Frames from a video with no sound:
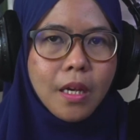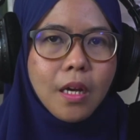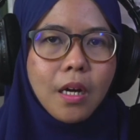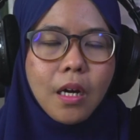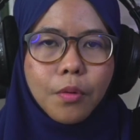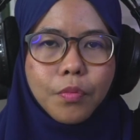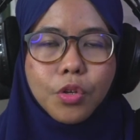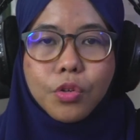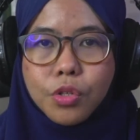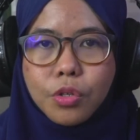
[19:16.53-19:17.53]

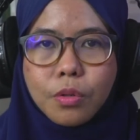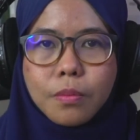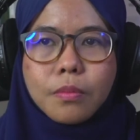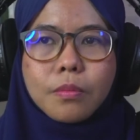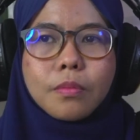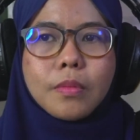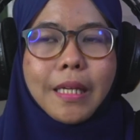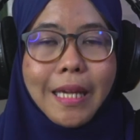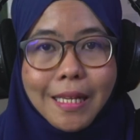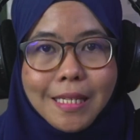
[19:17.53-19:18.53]
YouTube
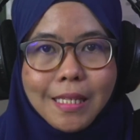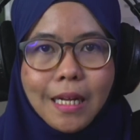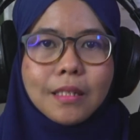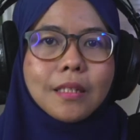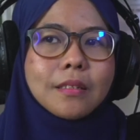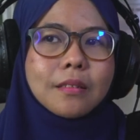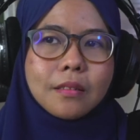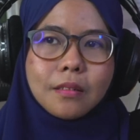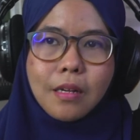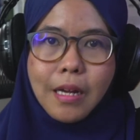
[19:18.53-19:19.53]

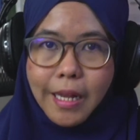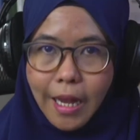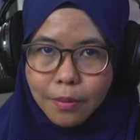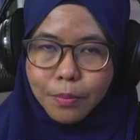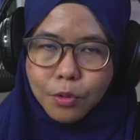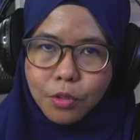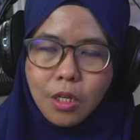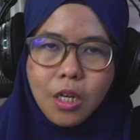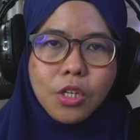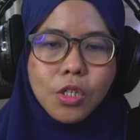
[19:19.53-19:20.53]
Kickstarter guidebook.
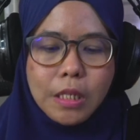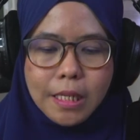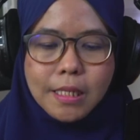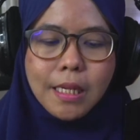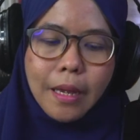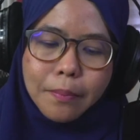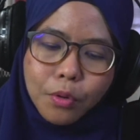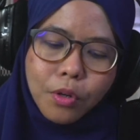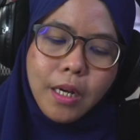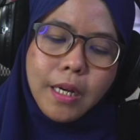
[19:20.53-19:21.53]
So this
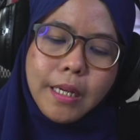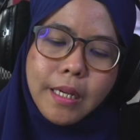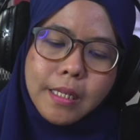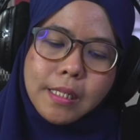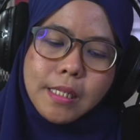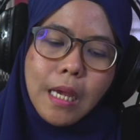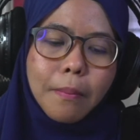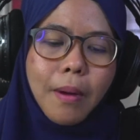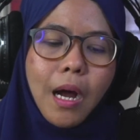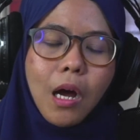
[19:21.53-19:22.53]
guidebook
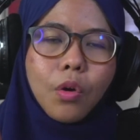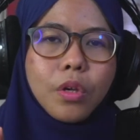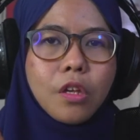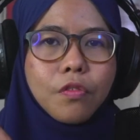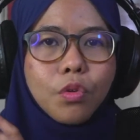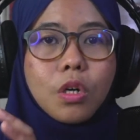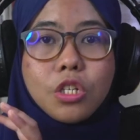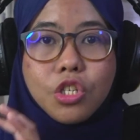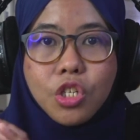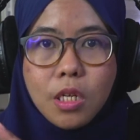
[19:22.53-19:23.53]
somehow give you a
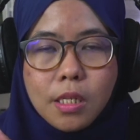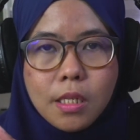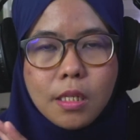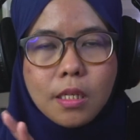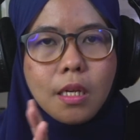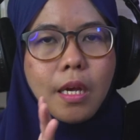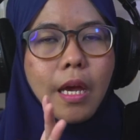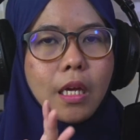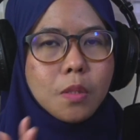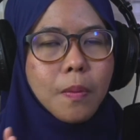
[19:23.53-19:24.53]
gist,
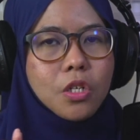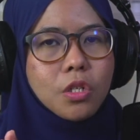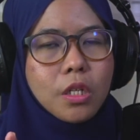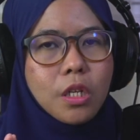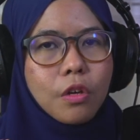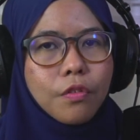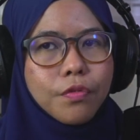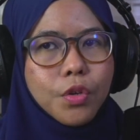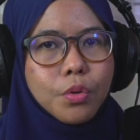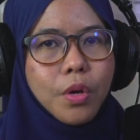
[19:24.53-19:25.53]
especially
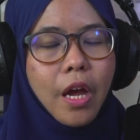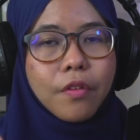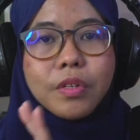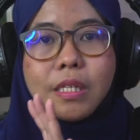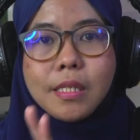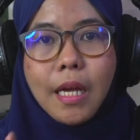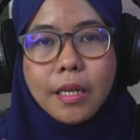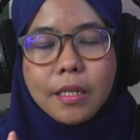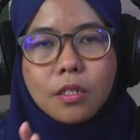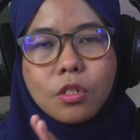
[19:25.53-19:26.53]
if you have
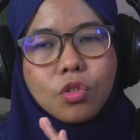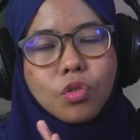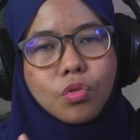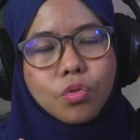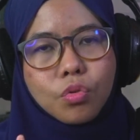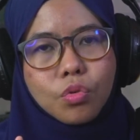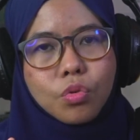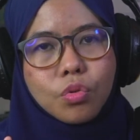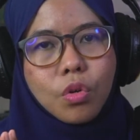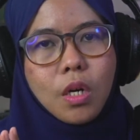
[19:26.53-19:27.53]
decided
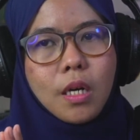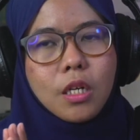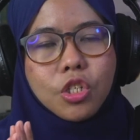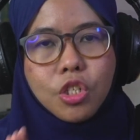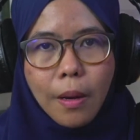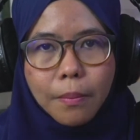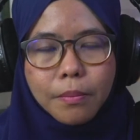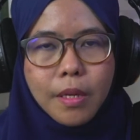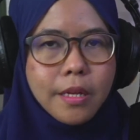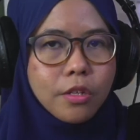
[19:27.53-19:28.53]
to
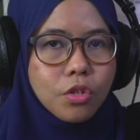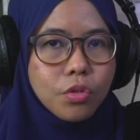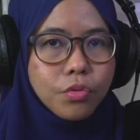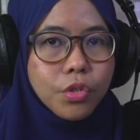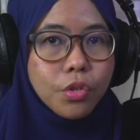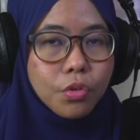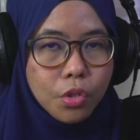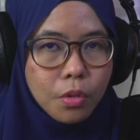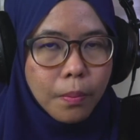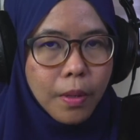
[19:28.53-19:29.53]
jump into
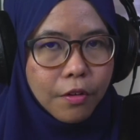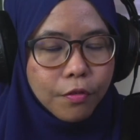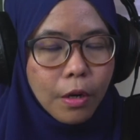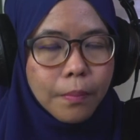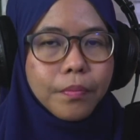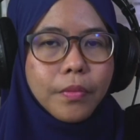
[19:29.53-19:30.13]
YouTube platform.